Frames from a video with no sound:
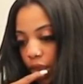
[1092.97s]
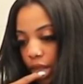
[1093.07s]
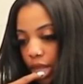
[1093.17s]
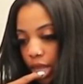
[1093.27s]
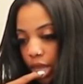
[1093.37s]

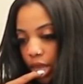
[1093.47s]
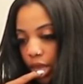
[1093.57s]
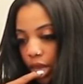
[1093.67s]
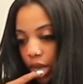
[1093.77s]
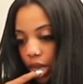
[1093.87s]
and
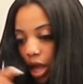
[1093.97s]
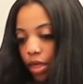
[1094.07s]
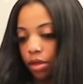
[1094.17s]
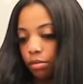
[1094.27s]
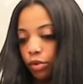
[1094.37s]
then
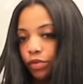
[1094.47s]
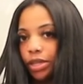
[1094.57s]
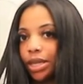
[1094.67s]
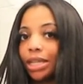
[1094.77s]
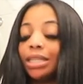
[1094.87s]
the
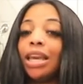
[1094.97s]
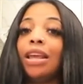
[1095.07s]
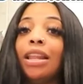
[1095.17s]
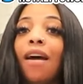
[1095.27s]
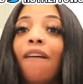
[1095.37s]
movies at
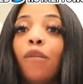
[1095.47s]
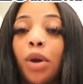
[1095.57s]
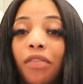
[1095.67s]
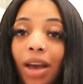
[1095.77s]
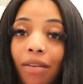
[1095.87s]

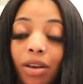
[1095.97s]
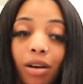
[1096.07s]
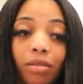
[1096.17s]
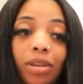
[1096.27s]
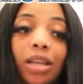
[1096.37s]
10:45,
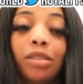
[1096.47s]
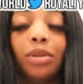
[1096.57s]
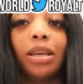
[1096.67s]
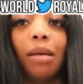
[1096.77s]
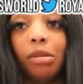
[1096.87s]
y'all. That's
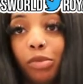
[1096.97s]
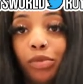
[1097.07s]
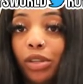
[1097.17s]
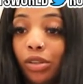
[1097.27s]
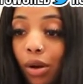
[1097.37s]
what time the
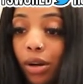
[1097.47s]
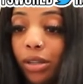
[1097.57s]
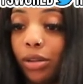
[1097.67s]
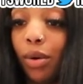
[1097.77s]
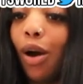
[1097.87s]
movie
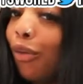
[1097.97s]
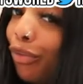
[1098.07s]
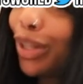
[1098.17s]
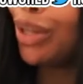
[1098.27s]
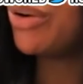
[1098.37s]
starts. So
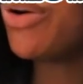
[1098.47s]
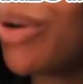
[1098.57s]
hopefully your